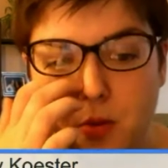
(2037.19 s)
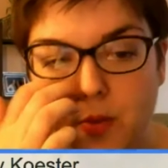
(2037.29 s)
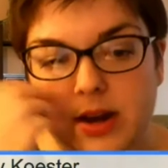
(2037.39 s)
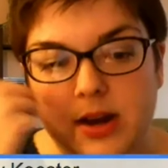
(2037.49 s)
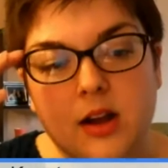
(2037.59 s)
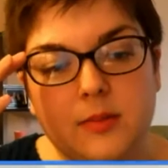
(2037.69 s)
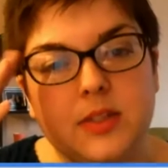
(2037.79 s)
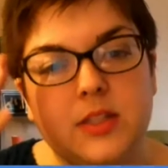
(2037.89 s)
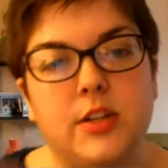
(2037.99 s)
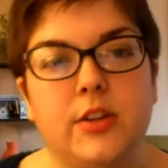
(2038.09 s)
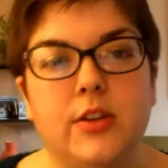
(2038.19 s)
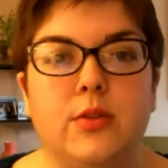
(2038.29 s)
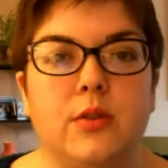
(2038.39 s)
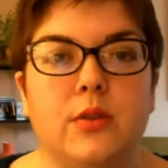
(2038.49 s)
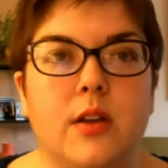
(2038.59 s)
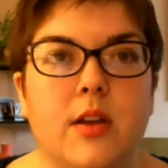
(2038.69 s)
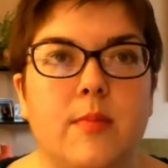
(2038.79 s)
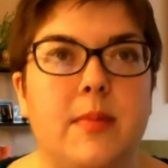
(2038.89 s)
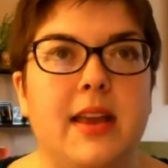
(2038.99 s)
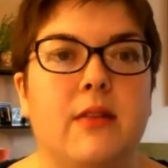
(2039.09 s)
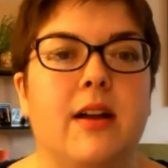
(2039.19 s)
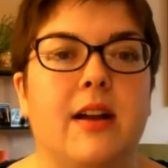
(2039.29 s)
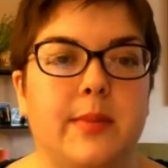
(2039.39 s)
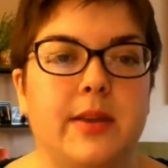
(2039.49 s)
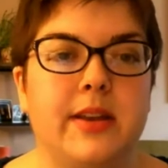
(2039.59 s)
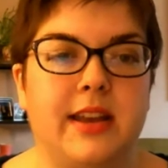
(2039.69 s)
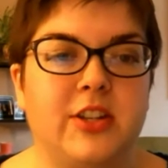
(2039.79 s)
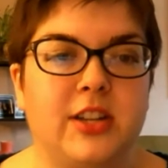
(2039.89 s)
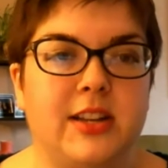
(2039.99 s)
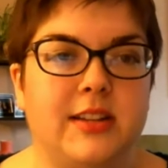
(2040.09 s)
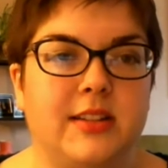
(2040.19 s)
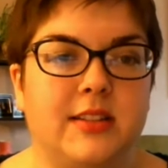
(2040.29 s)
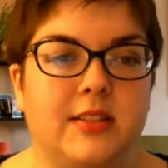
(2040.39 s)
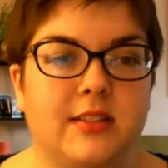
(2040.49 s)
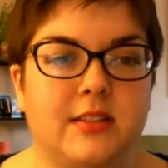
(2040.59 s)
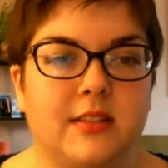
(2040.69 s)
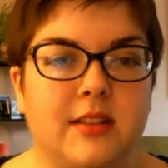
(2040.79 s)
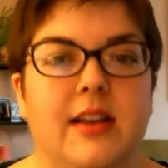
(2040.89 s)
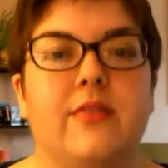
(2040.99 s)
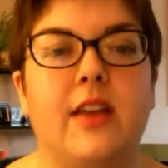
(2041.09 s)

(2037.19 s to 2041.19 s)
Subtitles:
When it comes to making recommendations kind of